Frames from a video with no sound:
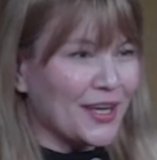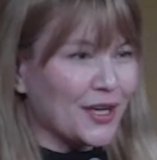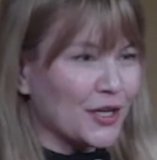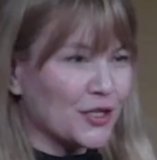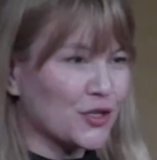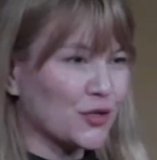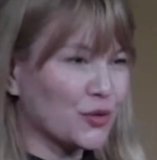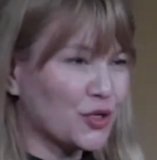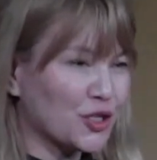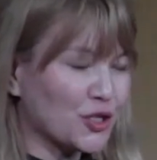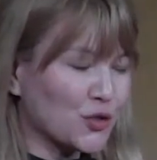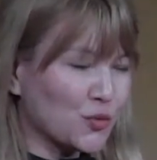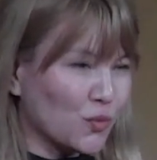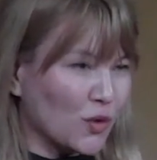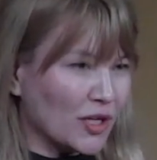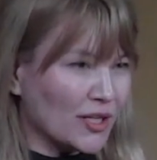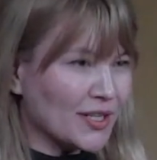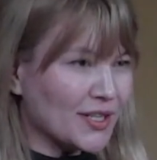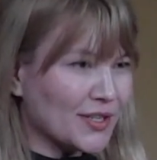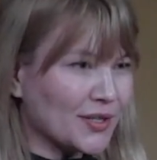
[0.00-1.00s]
So just
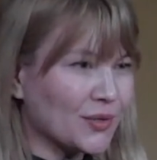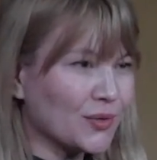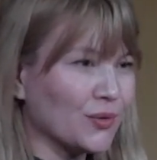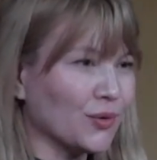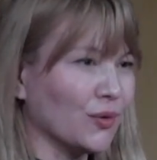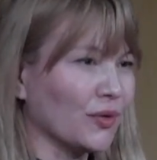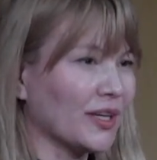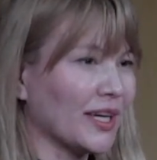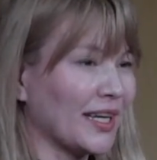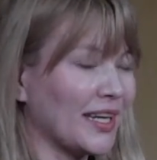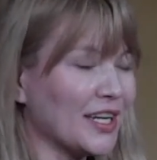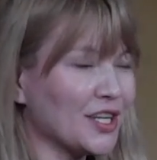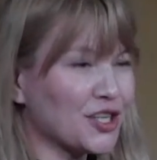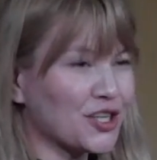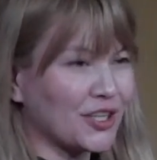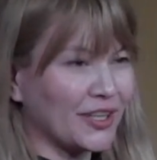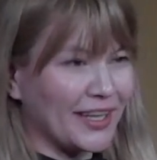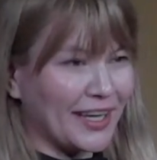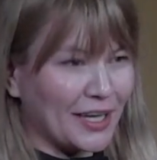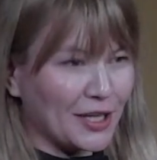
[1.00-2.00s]
one tool can
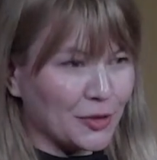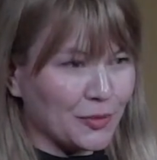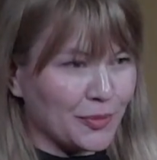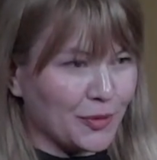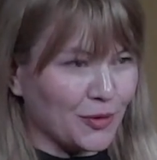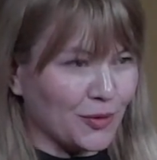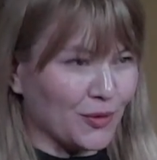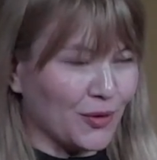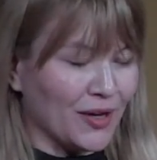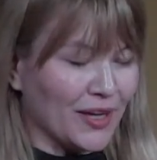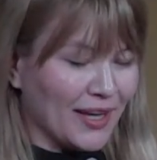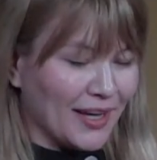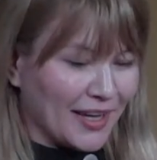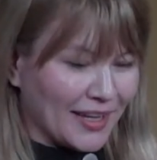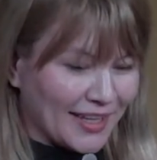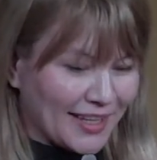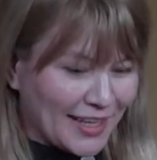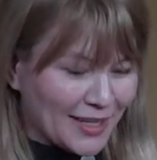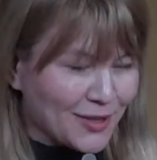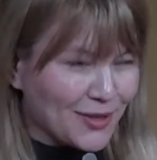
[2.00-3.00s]
actually help you
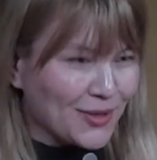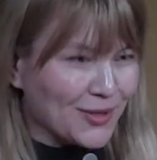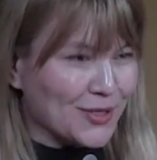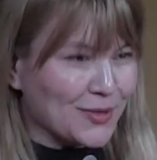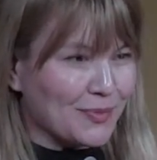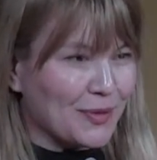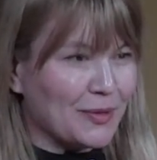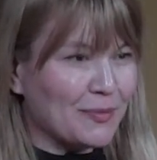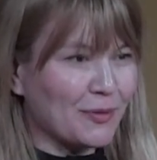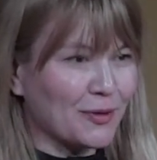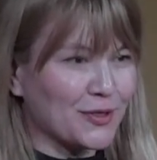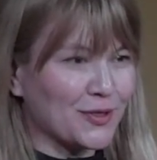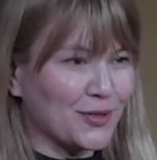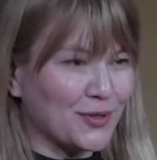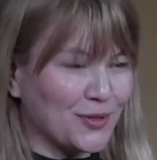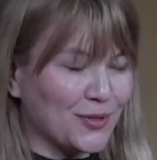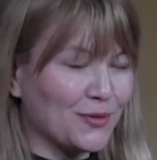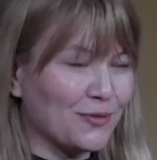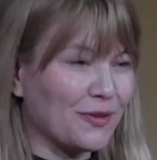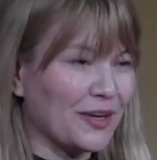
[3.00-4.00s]
get those people to
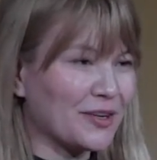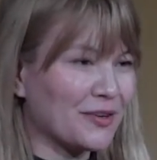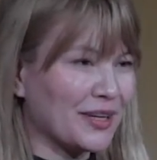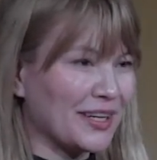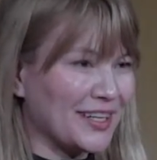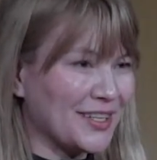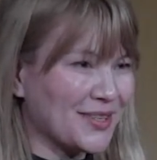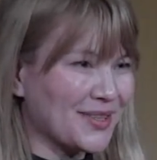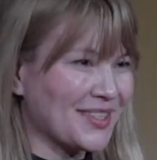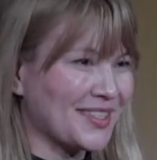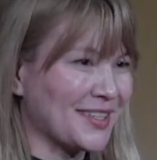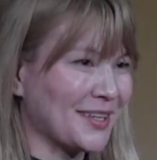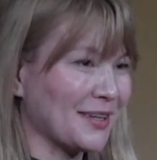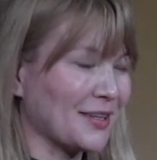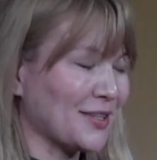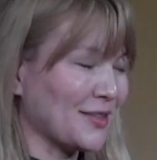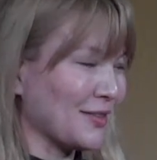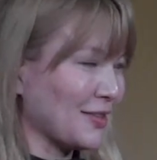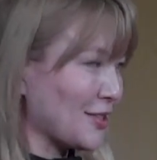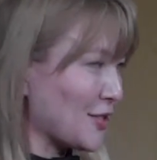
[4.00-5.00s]
do very interesting
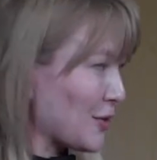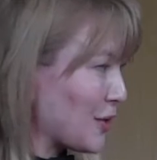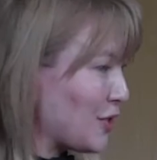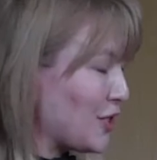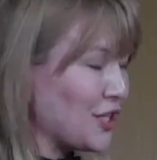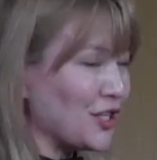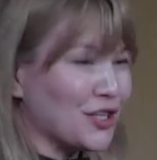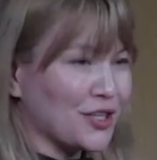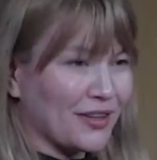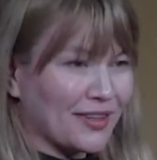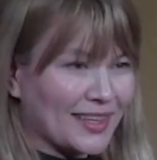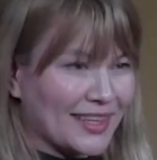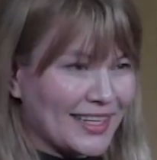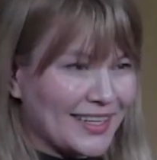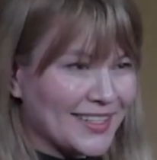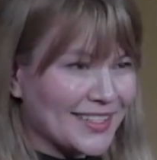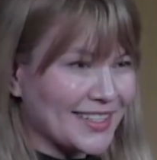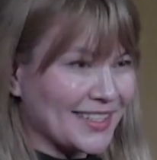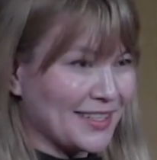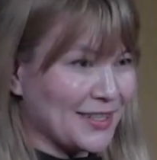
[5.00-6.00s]
and strategic
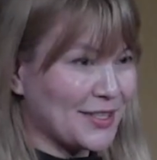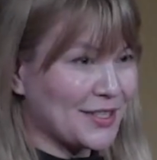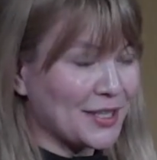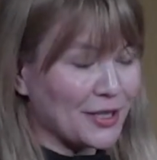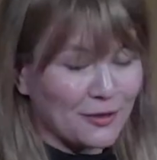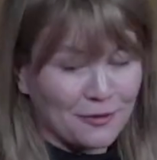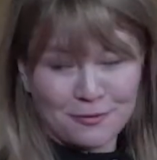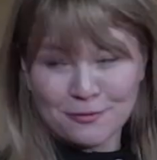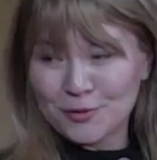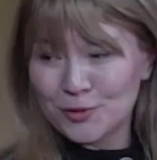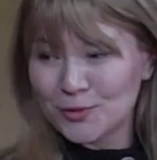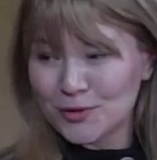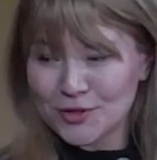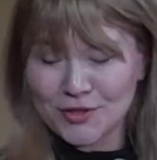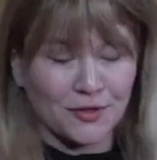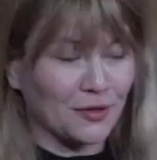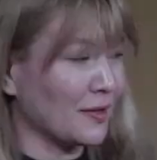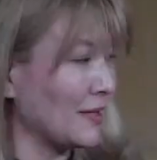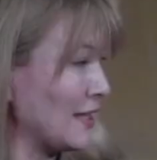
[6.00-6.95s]
things instead of focusing